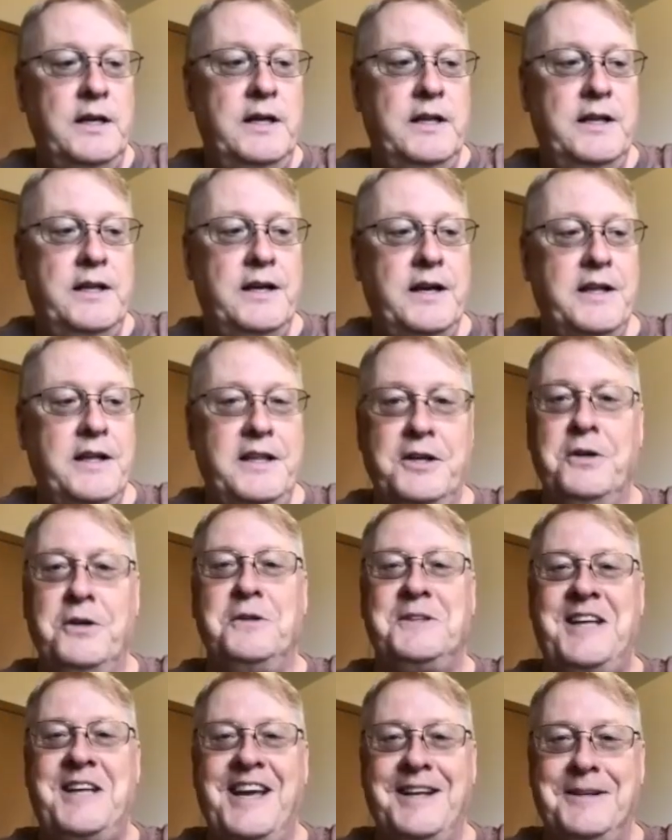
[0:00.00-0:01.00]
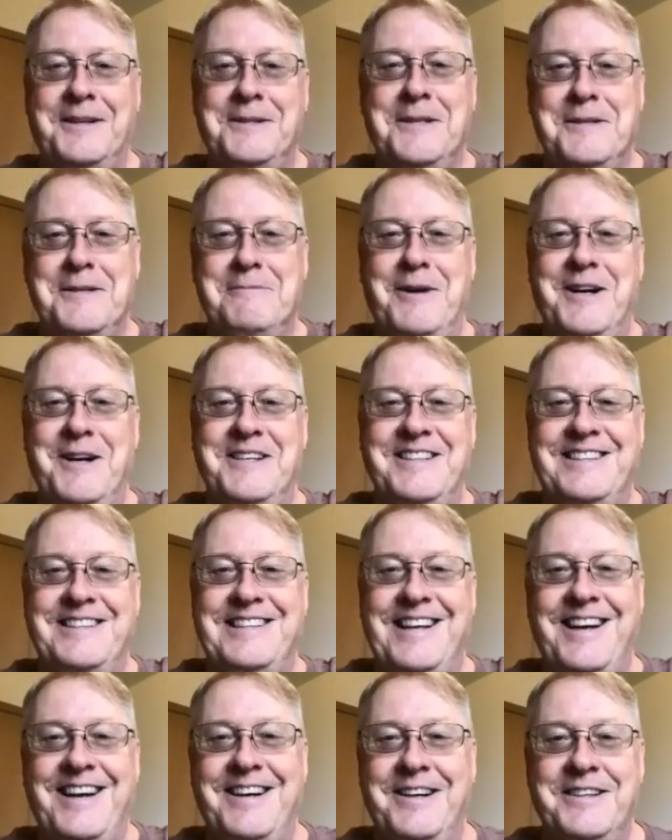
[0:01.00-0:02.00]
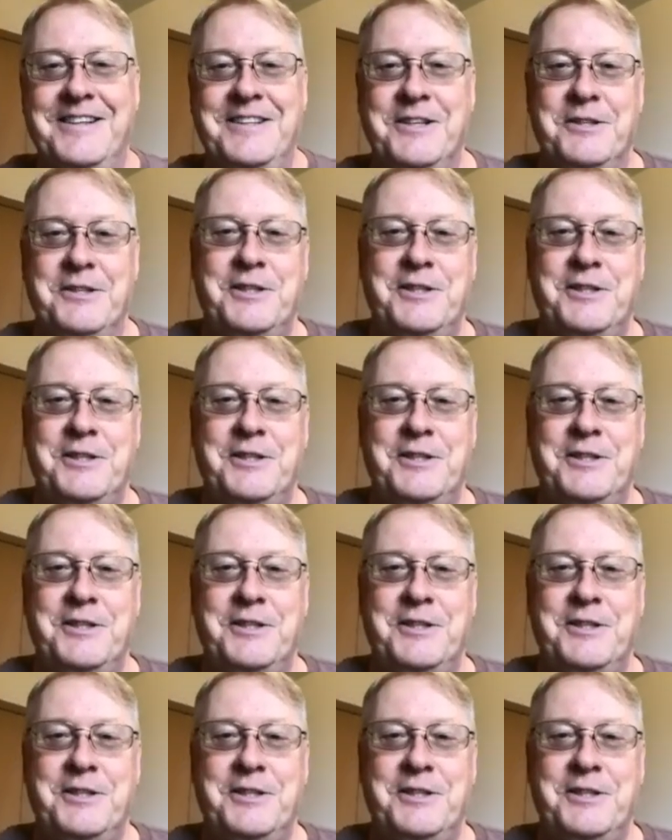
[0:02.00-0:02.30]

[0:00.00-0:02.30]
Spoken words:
the old kennel, the Martin Center, and do